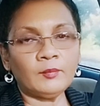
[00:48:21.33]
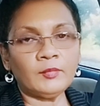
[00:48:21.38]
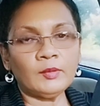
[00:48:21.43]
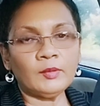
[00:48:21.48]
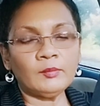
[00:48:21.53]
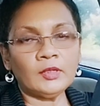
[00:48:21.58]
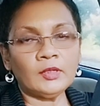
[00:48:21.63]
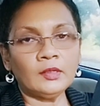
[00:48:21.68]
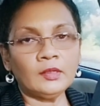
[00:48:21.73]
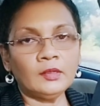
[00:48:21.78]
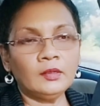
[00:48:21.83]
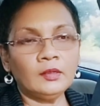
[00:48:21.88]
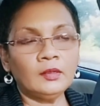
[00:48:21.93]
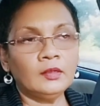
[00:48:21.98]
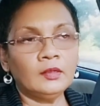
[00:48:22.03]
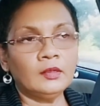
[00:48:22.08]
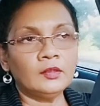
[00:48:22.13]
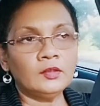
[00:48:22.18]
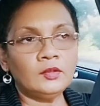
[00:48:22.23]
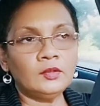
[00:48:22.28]
Maybe
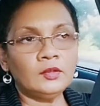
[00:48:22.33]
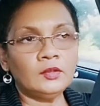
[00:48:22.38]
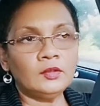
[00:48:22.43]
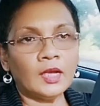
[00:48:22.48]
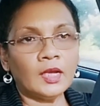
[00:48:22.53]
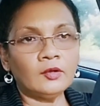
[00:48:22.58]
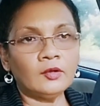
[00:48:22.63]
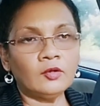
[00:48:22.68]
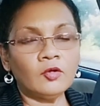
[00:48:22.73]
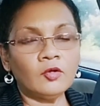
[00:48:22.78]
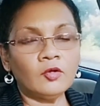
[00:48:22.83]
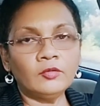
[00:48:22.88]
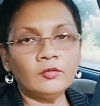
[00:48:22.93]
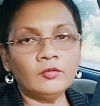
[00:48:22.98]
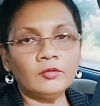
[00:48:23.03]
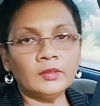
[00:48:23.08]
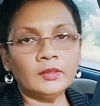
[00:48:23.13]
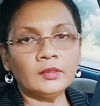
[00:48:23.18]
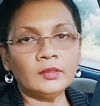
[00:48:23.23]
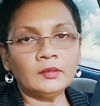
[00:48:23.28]
you had
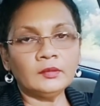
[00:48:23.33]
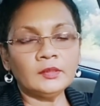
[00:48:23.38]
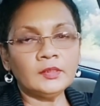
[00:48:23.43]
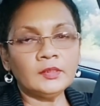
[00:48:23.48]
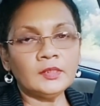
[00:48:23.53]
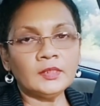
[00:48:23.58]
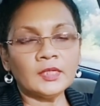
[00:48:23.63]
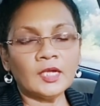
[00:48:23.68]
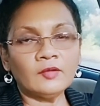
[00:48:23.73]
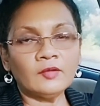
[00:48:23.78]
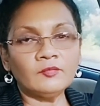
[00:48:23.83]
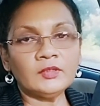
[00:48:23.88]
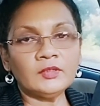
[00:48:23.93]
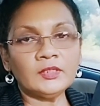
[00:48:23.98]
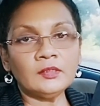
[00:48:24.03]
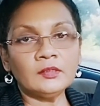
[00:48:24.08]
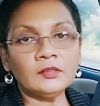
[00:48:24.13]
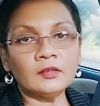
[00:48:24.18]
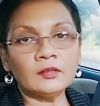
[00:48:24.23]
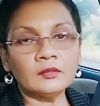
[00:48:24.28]
hungry, you didn't have
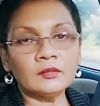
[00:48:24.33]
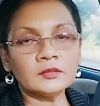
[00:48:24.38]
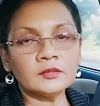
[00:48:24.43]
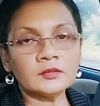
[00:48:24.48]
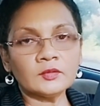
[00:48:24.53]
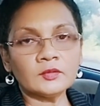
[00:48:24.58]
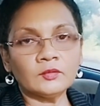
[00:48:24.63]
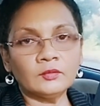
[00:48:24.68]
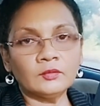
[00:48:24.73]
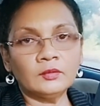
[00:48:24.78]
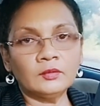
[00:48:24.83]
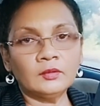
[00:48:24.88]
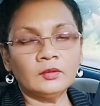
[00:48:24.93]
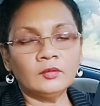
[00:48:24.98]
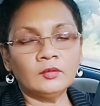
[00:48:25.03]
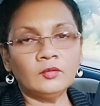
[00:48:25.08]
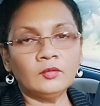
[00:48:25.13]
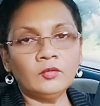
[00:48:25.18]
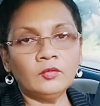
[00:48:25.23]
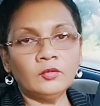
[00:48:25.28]
dinner or so
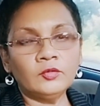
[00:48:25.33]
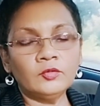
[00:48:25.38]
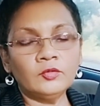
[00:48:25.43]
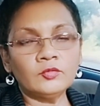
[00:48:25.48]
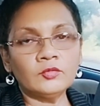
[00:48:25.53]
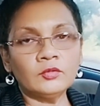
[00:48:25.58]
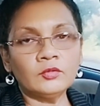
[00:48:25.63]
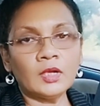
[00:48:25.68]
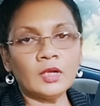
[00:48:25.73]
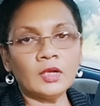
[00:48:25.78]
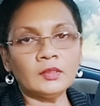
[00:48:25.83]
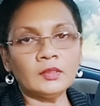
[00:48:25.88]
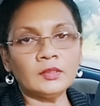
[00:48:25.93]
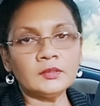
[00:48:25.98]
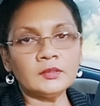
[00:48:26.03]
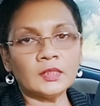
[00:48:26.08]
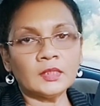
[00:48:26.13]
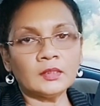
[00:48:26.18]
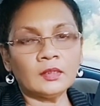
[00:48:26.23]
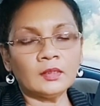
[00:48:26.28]
going through
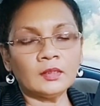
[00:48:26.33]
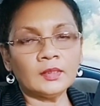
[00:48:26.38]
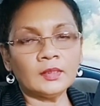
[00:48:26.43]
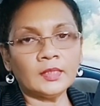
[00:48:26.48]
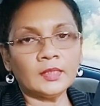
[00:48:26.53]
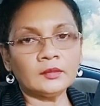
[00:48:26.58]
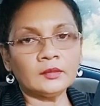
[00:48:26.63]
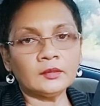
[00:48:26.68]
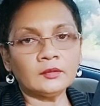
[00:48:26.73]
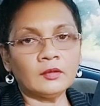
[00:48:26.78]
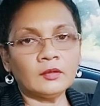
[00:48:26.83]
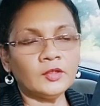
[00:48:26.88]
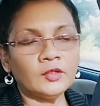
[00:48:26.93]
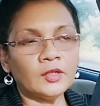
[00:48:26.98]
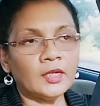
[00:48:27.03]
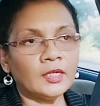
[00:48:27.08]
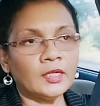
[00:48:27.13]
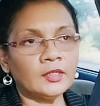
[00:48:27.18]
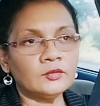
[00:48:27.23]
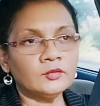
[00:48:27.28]
college and all of that, or you
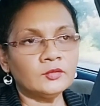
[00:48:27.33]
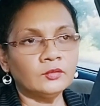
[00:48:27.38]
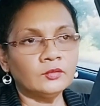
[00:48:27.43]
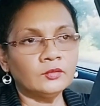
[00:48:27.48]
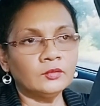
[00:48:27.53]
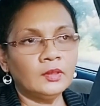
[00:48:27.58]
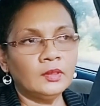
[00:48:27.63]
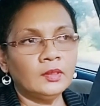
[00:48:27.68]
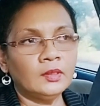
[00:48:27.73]
had to